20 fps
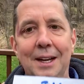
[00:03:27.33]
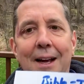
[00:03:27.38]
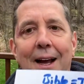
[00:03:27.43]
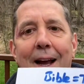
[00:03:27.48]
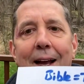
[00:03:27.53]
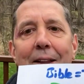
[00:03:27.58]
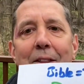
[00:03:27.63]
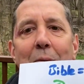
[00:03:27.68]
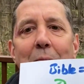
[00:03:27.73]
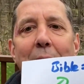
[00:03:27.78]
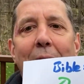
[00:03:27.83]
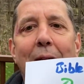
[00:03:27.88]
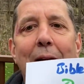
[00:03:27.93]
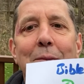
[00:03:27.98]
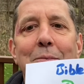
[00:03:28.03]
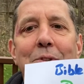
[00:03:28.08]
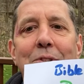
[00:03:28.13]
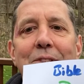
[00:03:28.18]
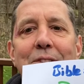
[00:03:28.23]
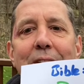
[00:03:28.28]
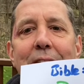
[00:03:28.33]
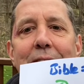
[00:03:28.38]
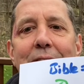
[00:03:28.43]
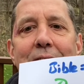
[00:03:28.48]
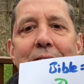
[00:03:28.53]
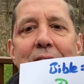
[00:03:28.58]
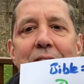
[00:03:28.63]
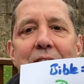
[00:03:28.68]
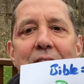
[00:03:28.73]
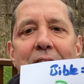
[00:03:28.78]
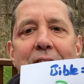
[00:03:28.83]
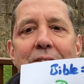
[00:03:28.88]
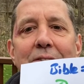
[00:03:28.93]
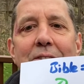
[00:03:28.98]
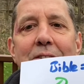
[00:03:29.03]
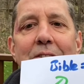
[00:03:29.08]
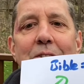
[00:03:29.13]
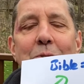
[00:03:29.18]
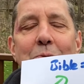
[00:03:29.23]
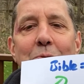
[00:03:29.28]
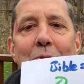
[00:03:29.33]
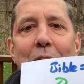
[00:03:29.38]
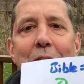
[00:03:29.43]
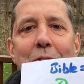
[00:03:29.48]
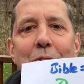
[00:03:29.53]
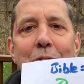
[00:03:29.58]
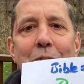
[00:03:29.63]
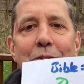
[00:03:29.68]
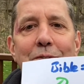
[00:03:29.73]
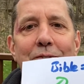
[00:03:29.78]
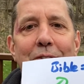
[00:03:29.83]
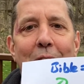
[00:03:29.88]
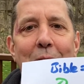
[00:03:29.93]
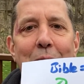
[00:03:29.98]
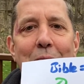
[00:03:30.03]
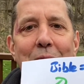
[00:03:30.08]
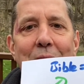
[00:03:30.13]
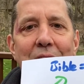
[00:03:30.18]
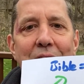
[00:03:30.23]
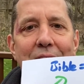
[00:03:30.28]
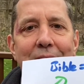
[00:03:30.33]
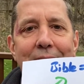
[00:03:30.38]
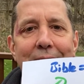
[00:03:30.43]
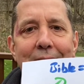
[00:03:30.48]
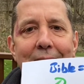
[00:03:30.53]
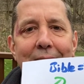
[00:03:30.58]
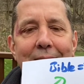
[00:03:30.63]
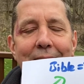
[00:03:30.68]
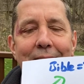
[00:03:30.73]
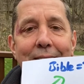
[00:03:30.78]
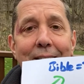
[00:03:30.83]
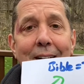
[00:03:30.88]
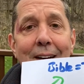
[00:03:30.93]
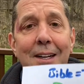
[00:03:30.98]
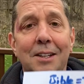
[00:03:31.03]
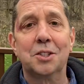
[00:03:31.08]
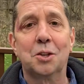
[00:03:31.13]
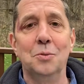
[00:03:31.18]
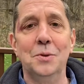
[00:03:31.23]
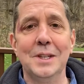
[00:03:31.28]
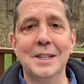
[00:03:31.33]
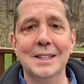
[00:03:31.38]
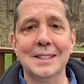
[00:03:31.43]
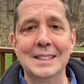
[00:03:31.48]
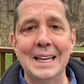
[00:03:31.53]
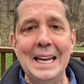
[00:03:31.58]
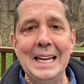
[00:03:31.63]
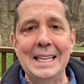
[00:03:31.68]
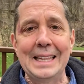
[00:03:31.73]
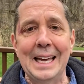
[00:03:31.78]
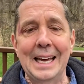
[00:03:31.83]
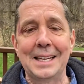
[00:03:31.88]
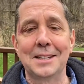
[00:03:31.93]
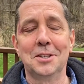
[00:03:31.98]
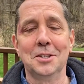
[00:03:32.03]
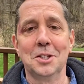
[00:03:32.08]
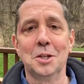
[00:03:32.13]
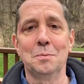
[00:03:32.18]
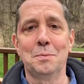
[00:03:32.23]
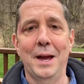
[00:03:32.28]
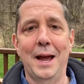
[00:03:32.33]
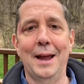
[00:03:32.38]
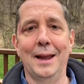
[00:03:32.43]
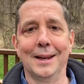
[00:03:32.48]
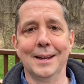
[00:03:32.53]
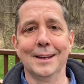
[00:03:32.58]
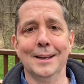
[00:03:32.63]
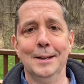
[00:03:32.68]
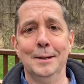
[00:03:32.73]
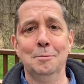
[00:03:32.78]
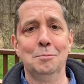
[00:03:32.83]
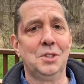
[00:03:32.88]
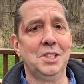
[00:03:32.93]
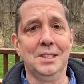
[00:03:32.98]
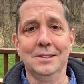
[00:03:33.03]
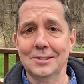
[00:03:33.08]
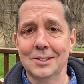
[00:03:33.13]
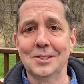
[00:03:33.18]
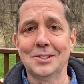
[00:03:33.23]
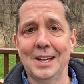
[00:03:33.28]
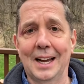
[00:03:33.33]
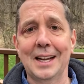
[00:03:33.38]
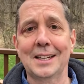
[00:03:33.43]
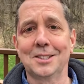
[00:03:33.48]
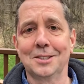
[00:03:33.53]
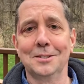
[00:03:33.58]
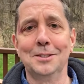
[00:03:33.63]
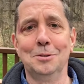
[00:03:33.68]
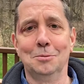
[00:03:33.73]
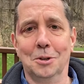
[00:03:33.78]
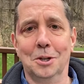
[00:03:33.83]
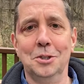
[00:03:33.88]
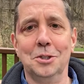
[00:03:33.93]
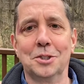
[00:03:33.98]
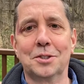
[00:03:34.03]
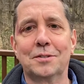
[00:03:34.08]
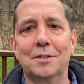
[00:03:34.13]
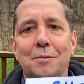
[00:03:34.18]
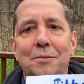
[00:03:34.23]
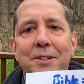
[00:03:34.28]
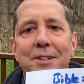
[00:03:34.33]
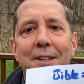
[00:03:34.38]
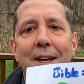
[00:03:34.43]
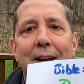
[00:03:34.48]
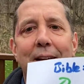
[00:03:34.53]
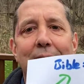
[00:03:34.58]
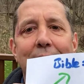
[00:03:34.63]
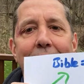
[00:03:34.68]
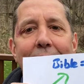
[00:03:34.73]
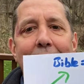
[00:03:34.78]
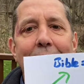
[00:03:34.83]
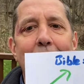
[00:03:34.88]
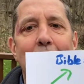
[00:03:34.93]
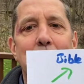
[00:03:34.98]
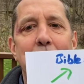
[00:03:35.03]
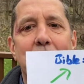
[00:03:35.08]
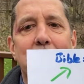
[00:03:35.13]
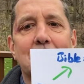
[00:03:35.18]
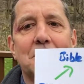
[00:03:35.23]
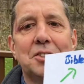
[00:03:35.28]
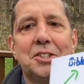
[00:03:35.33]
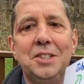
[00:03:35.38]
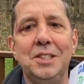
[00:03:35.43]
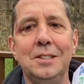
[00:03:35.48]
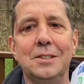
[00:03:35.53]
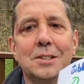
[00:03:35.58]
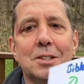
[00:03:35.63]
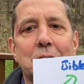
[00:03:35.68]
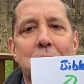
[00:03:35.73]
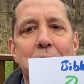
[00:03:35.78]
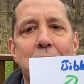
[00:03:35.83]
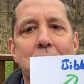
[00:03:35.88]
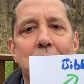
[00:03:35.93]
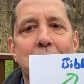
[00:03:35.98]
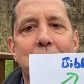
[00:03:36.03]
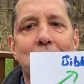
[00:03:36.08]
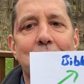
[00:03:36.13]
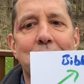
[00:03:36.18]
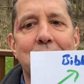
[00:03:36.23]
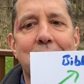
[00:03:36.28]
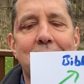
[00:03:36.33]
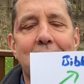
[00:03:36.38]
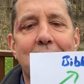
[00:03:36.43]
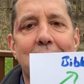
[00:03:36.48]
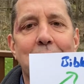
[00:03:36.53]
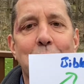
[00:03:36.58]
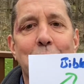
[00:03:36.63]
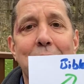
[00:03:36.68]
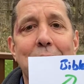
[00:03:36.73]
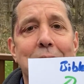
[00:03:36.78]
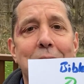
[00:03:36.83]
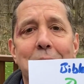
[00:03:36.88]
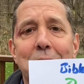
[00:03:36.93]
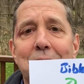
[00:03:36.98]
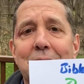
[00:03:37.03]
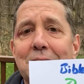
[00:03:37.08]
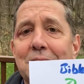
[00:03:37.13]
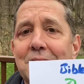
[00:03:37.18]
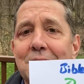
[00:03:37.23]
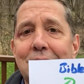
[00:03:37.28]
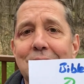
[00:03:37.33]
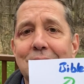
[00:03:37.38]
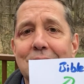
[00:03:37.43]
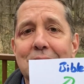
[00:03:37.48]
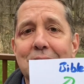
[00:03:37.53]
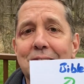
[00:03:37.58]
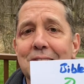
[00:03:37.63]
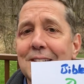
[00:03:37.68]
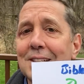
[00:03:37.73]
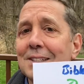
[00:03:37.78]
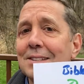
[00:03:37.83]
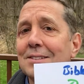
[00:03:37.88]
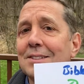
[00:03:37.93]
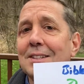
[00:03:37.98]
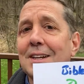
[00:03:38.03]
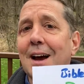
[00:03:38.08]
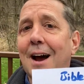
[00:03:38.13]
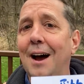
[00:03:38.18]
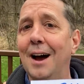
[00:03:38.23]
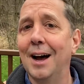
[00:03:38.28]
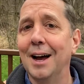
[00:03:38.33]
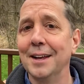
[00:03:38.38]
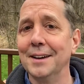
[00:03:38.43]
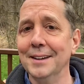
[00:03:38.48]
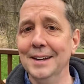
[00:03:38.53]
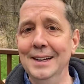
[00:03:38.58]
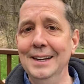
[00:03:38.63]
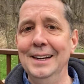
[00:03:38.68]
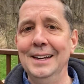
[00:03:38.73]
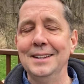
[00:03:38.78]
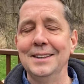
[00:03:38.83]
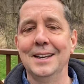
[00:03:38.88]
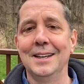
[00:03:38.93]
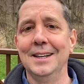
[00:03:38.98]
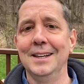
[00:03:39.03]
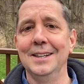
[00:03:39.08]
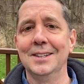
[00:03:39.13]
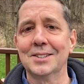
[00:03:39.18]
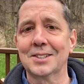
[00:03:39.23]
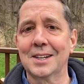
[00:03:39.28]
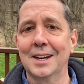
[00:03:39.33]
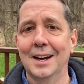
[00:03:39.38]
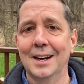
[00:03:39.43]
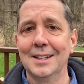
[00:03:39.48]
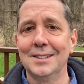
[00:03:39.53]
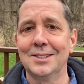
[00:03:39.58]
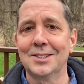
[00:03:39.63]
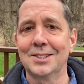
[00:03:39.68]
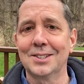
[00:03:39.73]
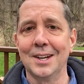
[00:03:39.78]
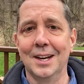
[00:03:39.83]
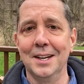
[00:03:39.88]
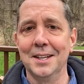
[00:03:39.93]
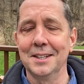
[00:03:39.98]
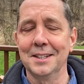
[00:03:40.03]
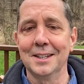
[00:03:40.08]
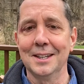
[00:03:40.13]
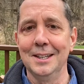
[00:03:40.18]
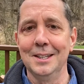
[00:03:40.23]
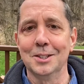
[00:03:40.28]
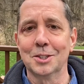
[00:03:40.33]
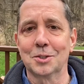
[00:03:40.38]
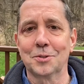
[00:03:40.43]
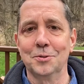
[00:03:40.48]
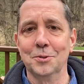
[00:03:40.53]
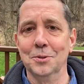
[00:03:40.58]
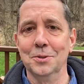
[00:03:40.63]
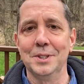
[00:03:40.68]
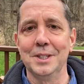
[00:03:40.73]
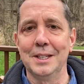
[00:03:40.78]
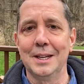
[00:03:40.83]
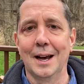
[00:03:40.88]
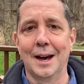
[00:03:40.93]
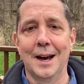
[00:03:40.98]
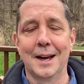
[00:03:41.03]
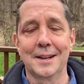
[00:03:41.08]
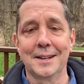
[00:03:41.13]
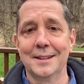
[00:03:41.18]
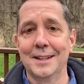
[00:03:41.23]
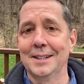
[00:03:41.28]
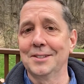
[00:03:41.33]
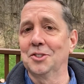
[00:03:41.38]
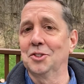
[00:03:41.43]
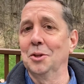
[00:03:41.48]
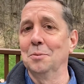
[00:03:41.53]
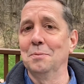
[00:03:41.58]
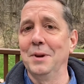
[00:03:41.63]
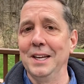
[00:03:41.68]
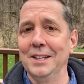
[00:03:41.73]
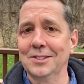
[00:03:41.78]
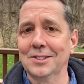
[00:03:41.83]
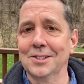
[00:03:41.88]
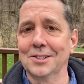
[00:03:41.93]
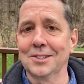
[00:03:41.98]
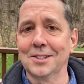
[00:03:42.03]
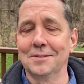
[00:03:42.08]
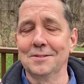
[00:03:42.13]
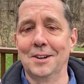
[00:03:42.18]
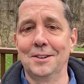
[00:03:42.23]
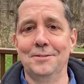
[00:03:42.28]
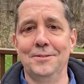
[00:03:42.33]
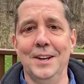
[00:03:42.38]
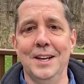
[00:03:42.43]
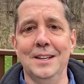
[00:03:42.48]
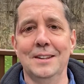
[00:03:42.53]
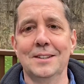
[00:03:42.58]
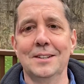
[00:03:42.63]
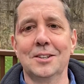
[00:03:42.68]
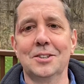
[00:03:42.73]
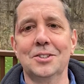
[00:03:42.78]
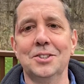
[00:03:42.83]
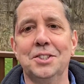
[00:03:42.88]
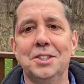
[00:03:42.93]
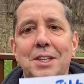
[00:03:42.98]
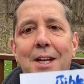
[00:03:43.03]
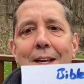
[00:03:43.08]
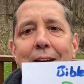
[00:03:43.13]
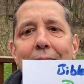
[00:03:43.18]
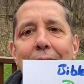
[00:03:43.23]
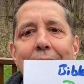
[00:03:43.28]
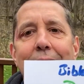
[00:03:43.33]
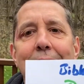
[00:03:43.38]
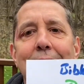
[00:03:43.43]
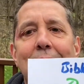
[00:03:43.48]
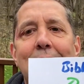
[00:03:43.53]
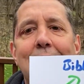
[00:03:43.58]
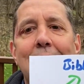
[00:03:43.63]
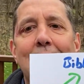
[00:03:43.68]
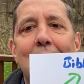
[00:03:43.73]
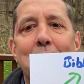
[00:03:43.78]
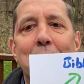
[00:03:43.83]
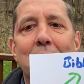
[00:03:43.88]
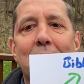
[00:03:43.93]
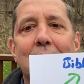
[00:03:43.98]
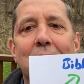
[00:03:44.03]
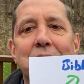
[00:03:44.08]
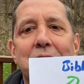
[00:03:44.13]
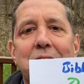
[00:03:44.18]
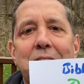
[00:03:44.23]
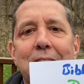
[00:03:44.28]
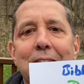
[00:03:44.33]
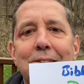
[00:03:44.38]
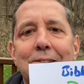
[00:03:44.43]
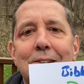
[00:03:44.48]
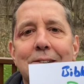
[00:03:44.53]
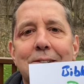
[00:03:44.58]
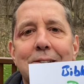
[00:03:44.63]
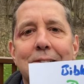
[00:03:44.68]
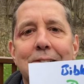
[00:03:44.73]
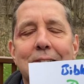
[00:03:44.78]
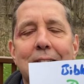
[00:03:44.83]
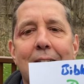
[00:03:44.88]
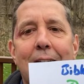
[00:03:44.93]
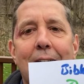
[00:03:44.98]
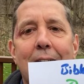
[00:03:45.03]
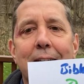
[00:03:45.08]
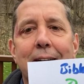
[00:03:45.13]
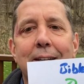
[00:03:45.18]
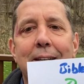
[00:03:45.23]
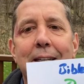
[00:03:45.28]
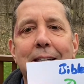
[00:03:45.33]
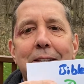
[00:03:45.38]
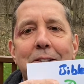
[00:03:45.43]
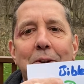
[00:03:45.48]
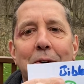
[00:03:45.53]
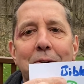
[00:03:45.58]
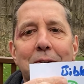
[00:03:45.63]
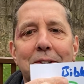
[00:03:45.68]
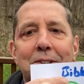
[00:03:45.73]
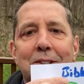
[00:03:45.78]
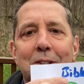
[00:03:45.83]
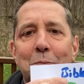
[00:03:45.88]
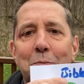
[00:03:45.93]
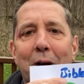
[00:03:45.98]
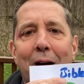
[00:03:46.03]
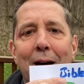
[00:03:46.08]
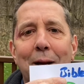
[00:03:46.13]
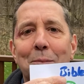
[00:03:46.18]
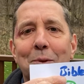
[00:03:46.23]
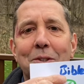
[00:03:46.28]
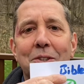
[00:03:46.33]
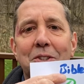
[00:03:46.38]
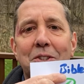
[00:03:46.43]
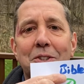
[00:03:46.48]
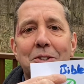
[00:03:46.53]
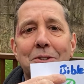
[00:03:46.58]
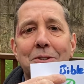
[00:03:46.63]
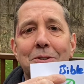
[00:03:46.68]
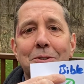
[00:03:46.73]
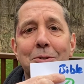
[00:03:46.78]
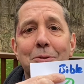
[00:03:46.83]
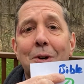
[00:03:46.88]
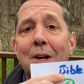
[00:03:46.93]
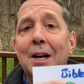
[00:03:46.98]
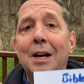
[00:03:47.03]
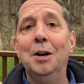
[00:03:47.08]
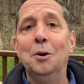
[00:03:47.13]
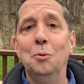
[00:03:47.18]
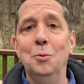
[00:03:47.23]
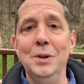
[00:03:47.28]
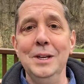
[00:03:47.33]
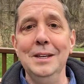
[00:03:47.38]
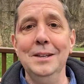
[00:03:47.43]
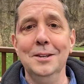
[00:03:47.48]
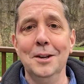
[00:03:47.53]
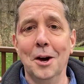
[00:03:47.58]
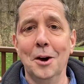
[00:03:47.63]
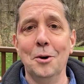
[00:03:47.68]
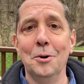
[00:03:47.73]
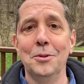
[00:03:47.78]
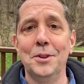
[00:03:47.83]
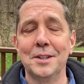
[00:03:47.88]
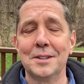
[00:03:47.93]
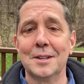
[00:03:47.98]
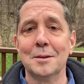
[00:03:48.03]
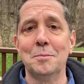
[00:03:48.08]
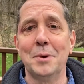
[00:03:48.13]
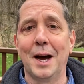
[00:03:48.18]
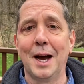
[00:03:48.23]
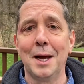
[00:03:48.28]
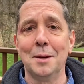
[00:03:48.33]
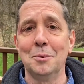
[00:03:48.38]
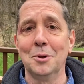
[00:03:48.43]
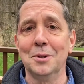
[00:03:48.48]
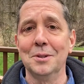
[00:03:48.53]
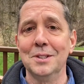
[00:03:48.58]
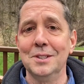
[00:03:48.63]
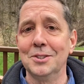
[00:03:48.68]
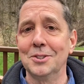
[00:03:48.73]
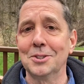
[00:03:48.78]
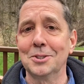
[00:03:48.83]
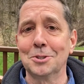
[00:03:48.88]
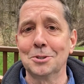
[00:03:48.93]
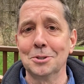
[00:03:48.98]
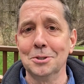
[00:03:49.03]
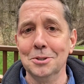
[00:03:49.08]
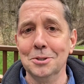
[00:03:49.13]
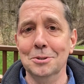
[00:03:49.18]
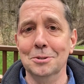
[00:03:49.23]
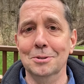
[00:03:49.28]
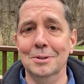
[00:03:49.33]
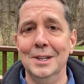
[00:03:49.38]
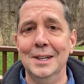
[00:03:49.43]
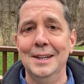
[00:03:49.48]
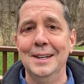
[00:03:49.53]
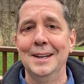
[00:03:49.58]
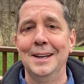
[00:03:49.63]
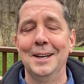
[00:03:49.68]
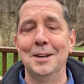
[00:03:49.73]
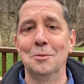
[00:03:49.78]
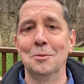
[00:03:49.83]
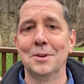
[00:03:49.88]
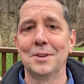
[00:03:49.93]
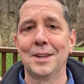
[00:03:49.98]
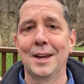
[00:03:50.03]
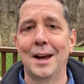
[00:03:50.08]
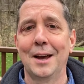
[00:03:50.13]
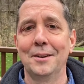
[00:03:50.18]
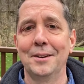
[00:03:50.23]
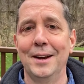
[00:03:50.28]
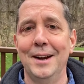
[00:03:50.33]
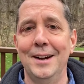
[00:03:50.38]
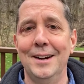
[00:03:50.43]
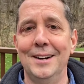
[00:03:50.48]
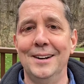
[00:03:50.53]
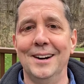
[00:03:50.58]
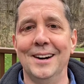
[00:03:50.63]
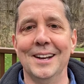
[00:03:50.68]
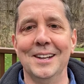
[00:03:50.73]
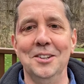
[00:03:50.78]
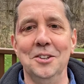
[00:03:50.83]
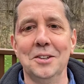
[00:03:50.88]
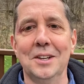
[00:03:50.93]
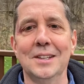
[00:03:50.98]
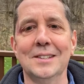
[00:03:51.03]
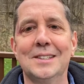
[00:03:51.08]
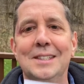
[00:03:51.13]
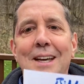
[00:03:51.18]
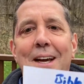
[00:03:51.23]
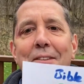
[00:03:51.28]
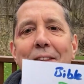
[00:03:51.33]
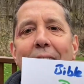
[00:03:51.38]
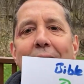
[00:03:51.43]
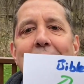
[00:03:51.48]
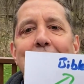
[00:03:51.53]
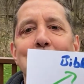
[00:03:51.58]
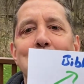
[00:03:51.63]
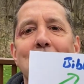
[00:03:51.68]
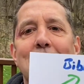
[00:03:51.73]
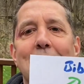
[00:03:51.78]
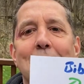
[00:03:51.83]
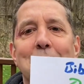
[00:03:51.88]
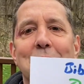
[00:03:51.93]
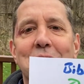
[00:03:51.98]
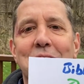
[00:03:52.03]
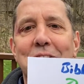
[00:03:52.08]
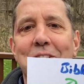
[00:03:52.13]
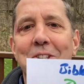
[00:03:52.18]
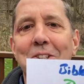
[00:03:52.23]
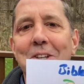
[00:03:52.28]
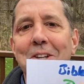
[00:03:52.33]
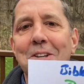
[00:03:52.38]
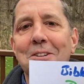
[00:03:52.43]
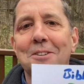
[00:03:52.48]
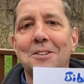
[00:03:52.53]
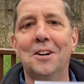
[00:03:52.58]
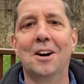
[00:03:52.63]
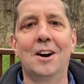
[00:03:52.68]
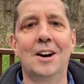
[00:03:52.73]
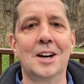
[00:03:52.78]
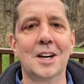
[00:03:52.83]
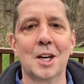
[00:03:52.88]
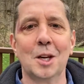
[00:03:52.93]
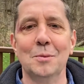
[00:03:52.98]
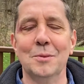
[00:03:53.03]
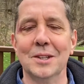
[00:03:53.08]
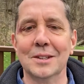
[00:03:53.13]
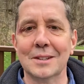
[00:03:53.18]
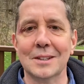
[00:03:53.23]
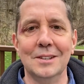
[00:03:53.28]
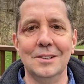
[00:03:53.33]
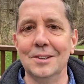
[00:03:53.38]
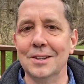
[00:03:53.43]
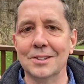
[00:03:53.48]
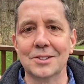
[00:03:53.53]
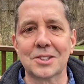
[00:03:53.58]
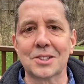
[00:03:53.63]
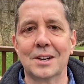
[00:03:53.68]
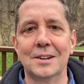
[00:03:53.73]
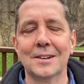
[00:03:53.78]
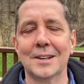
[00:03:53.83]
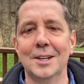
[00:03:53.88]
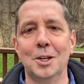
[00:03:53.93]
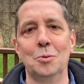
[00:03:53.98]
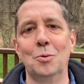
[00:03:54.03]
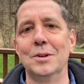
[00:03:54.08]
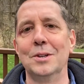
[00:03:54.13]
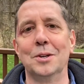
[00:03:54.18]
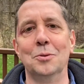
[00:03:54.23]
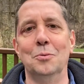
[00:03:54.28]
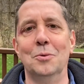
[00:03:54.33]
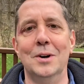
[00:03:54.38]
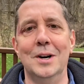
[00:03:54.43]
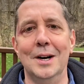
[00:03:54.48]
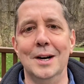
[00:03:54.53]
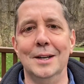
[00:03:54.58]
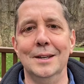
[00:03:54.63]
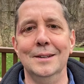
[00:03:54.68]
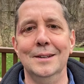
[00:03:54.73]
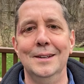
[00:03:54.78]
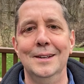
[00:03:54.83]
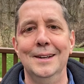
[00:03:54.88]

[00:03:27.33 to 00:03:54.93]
And the Bible says that Jesus rose from the dead. So we can take that to the bank. Jesus actually rose from the dead. And because Jesus rose from the dead, we know that Jesus is God, that he is God's son and he is fully God. And that's the basis of our faith in Christianity. And because Jesus is God and he told us the Bible is true, we know that the Bible is true and without error. And you can see how that can become a circular argument that you can start anywhere you want.